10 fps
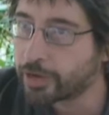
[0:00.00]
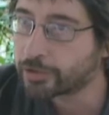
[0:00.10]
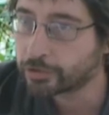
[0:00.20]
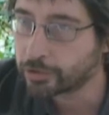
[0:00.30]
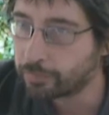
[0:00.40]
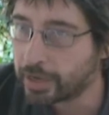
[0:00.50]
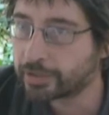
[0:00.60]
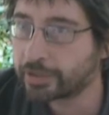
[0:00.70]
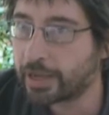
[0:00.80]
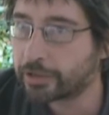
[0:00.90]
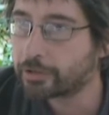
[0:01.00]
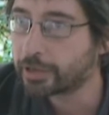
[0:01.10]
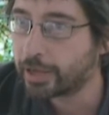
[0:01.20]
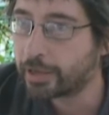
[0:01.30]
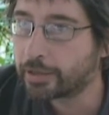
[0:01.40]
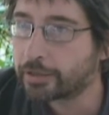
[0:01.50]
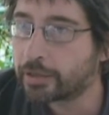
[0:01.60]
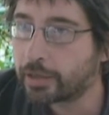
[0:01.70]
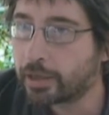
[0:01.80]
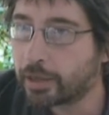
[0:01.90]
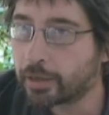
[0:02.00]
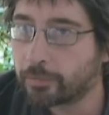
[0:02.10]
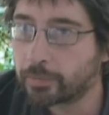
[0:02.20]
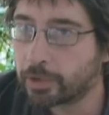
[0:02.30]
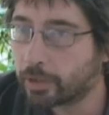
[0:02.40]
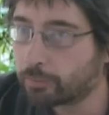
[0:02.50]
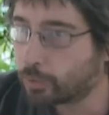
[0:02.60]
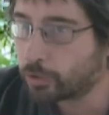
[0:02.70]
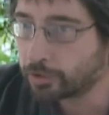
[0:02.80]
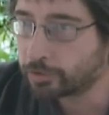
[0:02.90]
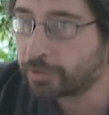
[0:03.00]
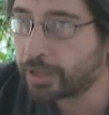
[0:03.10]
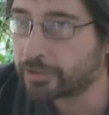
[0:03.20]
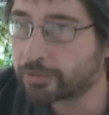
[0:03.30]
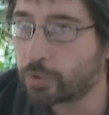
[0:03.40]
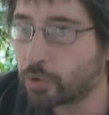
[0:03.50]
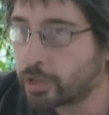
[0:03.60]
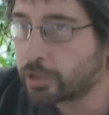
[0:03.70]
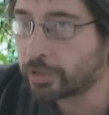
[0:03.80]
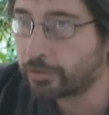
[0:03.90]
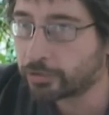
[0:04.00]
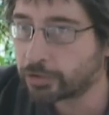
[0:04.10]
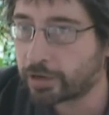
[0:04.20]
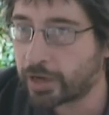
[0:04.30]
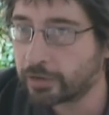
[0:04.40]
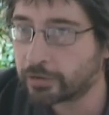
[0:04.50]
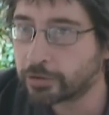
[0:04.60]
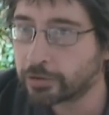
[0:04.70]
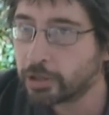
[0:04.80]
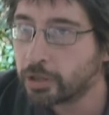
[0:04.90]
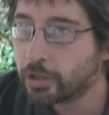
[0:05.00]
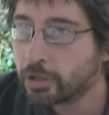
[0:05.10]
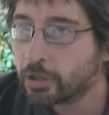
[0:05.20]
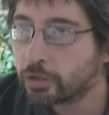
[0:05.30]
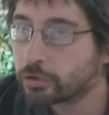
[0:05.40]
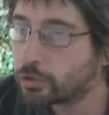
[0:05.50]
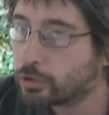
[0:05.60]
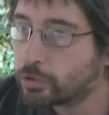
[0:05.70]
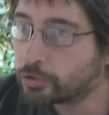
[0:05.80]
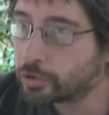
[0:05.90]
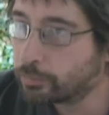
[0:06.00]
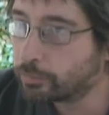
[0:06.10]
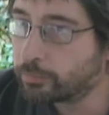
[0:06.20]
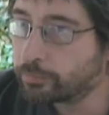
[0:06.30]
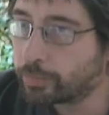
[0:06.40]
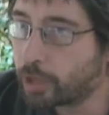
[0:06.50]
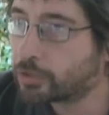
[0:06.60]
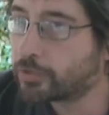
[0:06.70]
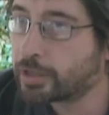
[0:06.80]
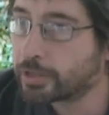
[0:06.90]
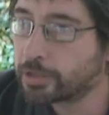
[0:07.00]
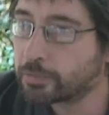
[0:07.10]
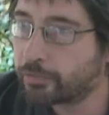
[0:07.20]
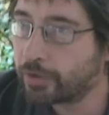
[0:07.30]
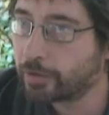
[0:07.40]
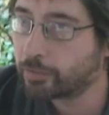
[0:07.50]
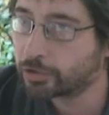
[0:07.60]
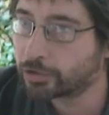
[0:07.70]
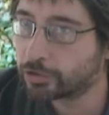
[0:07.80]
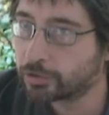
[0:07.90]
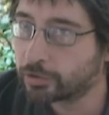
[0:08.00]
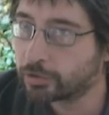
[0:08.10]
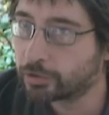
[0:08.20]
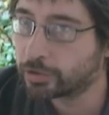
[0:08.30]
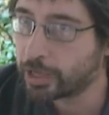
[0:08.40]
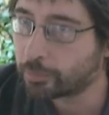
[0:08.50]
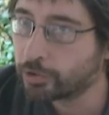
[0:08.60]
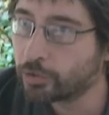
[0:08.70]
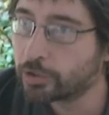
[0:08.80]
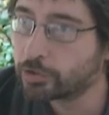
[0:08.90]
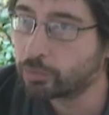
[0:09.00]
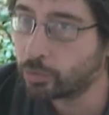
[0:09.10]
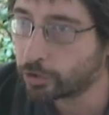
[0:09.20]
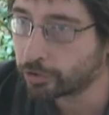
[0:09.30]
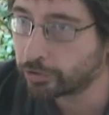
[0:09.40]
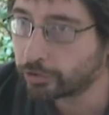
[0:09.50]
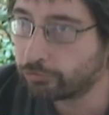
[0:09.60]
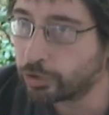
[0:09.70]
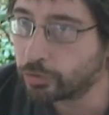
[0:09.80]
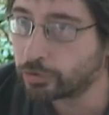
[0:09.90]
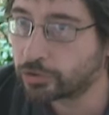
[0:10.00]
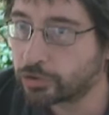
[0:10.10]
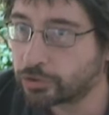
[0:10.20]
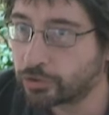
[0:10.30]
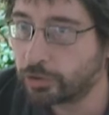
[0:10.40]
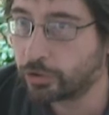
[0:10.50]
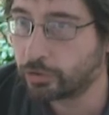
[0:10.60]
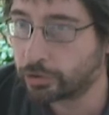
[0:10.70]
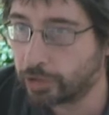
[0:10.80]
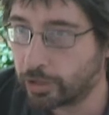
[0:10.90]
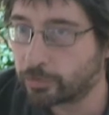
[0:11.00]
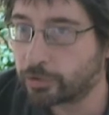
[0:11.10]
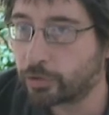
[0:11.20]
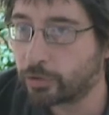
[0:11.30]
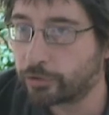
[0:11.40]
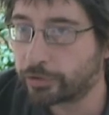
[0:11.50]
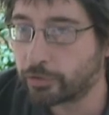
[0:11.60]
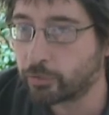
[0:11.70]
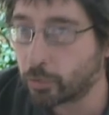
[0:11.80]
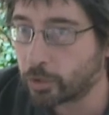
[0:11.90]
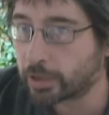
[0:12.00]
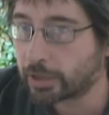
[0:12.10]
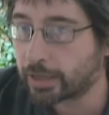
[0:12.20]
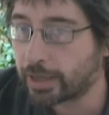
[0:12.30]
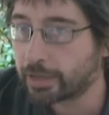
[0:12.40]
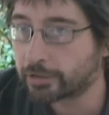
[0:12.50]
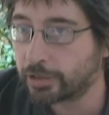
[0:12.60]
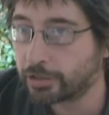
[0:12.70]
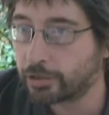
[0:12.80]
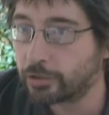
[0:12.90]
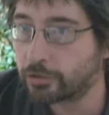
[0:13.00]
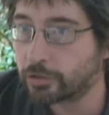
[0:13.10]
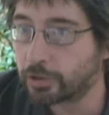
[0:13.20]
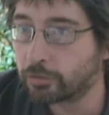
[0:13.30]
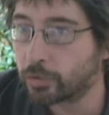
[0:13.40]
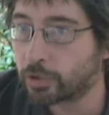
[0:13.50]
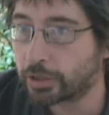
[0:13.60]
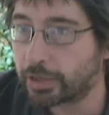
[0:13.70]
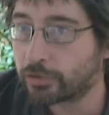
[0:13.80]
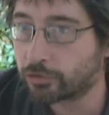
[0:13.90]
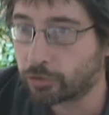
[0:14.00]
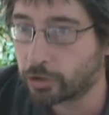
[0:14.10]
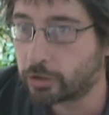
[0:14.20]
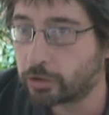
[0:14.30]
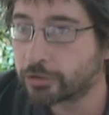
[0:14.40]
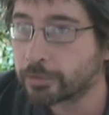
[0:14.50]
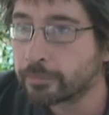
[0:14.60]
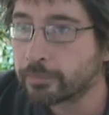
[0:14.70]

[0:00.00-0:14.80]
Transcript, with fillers: directions, come back together again, um, and broken in some places, broken into different strands. So some parts of anarchism are very much kept to its workerist roots, you know, in terms of dealing with working class issues and working class struggles.